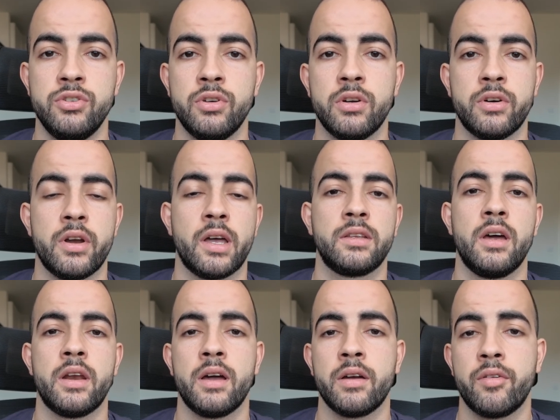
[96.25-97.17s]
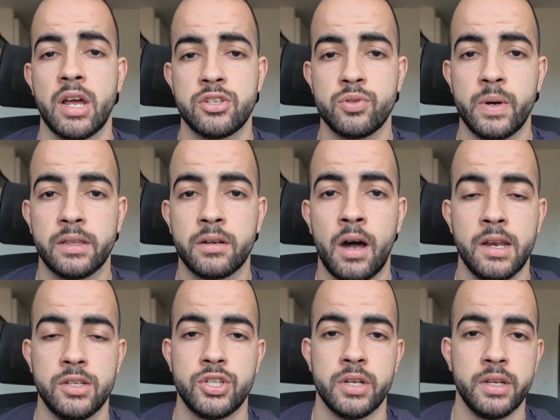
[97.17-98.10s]
you're not gonna graduate
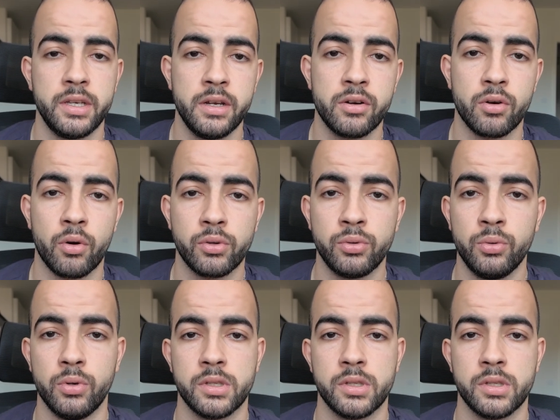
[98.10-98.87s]
college in a year or two.